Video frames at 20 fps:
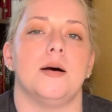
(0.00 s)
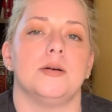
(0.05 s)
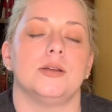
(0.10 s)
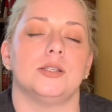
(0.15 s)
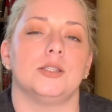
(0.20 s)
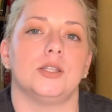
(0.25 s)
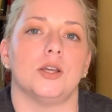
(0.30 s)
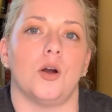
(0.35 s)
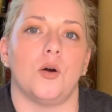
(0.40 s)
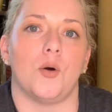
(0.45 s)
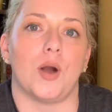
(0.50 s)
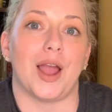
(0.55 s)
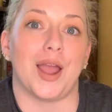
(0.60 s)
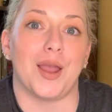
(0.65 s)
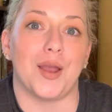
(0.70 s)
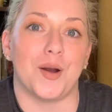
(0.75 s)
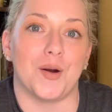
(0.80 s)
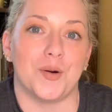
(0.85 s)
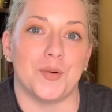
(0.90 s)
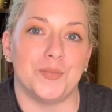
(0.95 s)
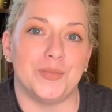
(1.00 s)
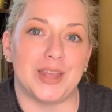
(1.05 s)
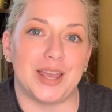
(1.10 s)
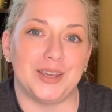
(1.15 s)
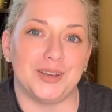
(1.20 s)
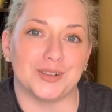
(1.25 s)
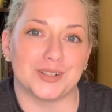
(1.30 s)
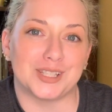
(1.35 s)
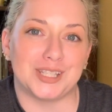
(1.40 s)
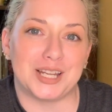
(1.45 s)
So I hope that
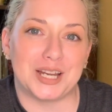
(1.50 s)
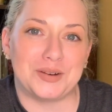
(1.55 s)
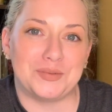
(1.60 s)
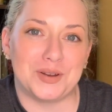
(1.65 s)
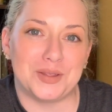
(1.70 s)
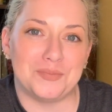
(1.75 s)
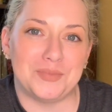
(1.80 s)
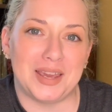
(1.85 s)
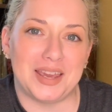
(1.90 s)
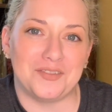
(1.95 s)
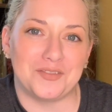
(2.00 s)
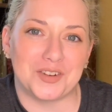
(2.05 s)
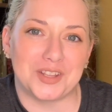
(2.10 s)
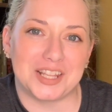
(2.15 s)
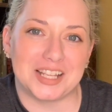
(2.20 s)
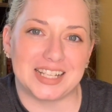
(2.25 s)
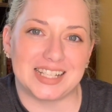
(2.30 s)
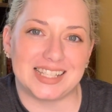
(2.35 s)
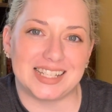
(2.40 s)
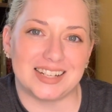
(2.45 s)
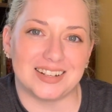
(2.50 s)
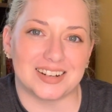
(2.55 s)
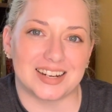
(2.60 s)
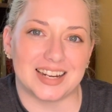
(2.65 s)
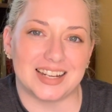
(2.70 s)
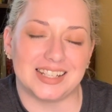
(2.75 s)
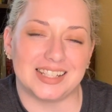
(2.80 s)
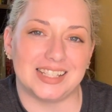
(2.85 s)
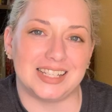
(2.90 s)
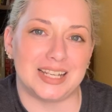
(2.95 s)
you'll stick with me for this
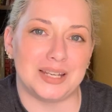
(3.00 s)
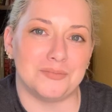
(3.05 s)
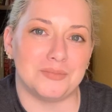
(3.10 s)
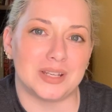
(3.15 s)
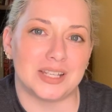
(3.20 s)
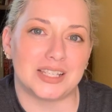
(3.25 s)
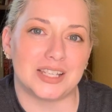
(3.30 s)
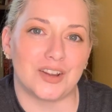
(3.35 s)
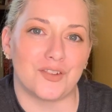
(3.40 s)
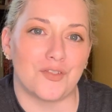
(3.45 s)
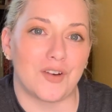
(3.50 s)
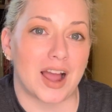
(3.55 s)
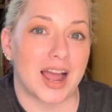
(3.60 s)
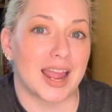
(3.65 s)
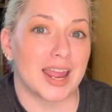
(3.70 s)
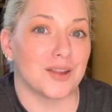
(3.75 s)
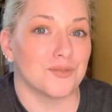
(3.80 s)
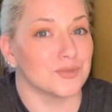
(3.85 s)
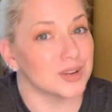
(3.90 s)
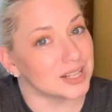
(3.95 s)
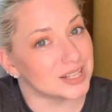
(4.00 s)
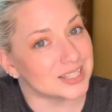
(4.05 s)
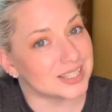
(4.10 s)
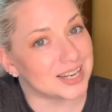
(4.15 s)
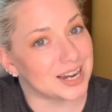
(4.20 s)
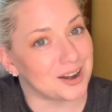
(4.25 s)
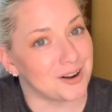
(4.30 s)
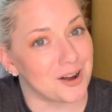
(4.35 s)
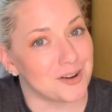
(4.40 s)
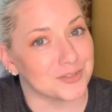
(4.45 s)
series, Demystifying Real
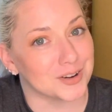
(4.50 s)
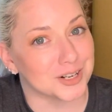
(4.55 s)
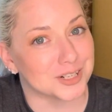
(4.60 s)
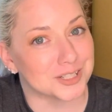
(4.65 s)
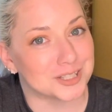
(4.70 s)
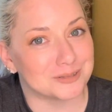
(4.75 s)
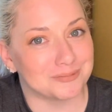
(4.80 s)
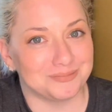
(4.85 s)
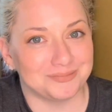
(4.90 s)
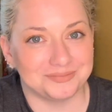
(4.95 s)
Estate Offers.